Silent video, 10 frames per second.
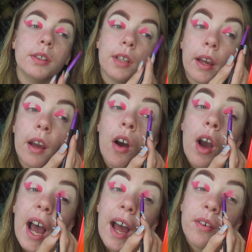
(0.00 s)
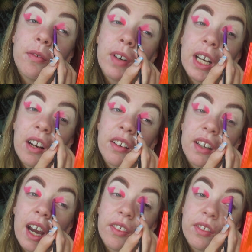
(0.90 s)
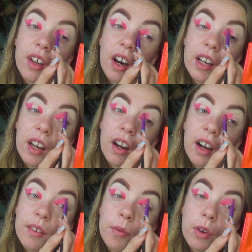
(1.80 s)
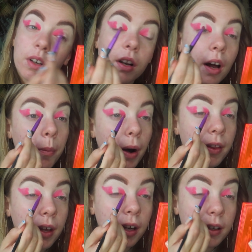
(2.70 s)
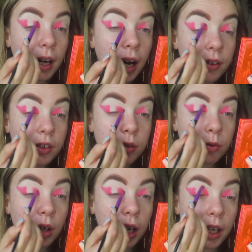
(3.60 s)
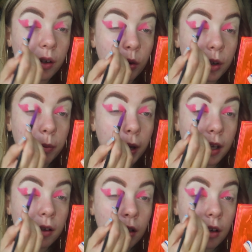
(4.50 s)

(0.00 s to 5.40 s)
Like, everyone really liked Kaz and Tyler, and I'm not gonna lie, by the end Kaz just really annoyed me.